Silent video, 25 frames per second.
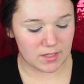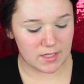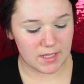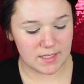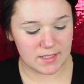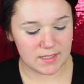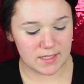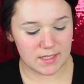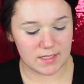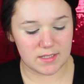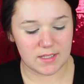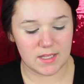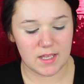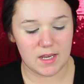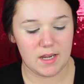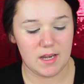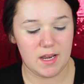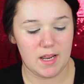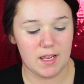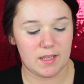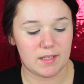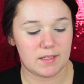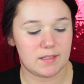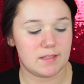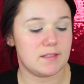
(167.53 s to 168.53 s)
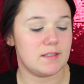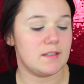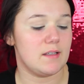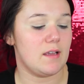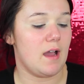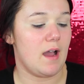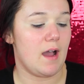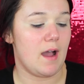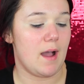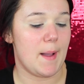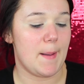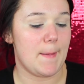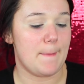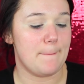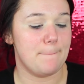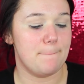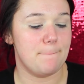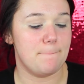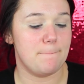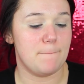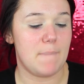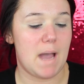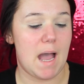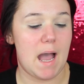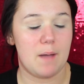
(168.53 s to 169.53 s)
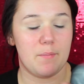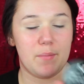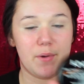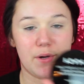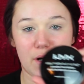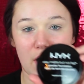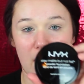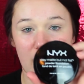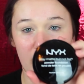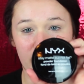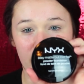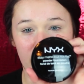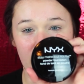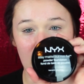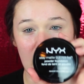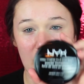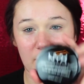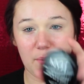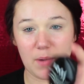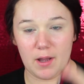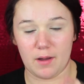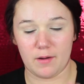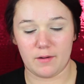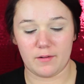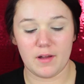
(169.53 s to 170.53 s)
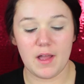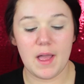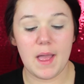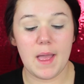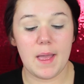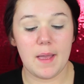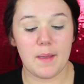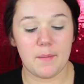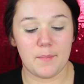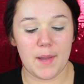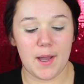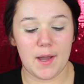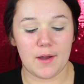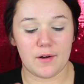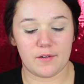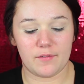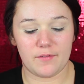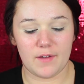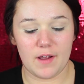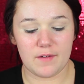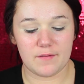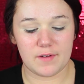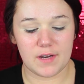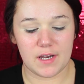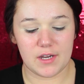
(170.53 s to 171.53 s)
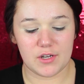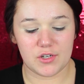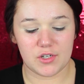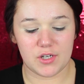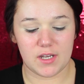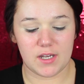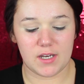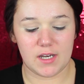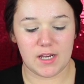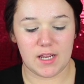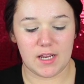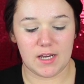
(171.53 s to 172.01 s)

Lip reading: This is the NYX matte but not flat powder foundation.